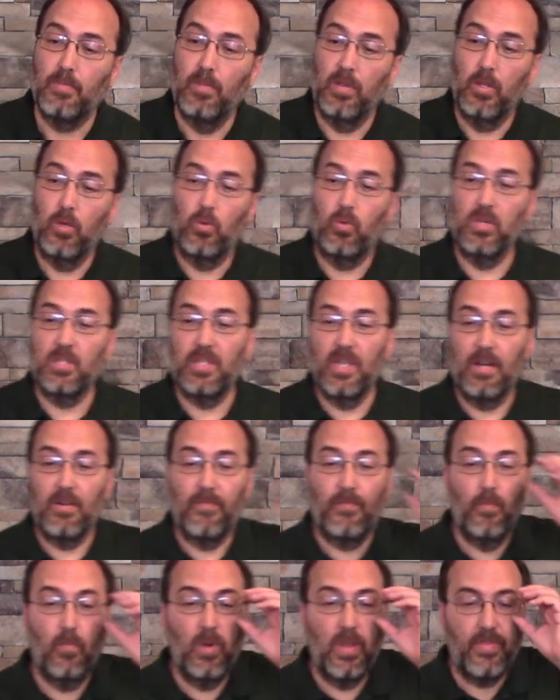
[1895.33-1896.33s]
Luke was
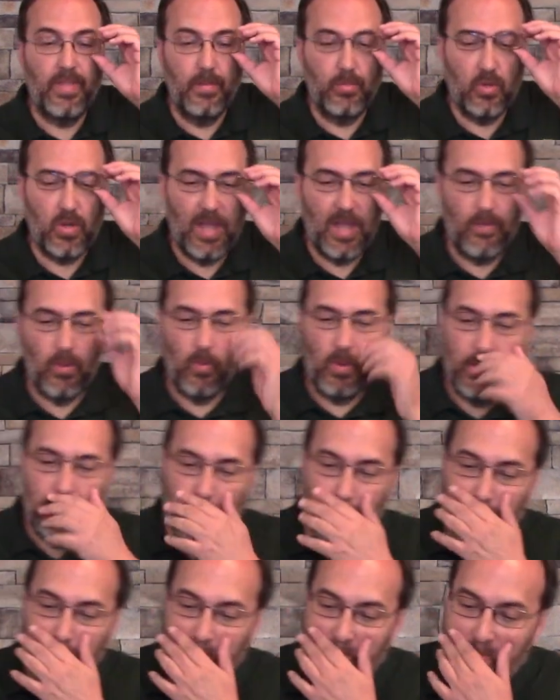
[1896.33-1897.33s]
there with him, traveled with
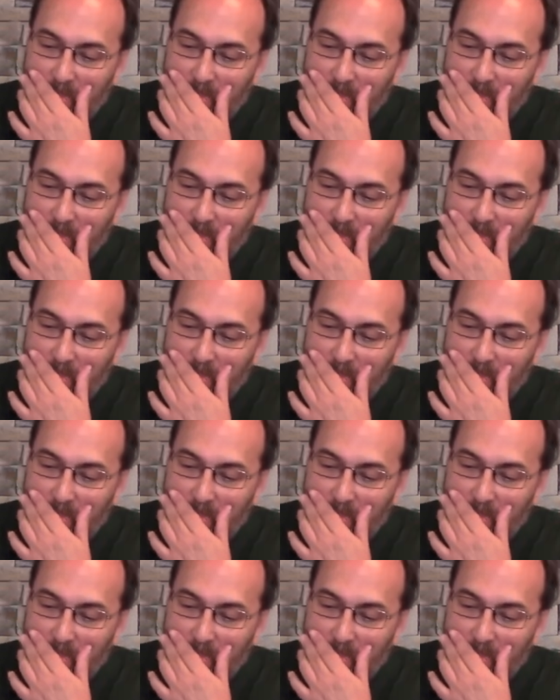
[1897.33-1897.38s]
him.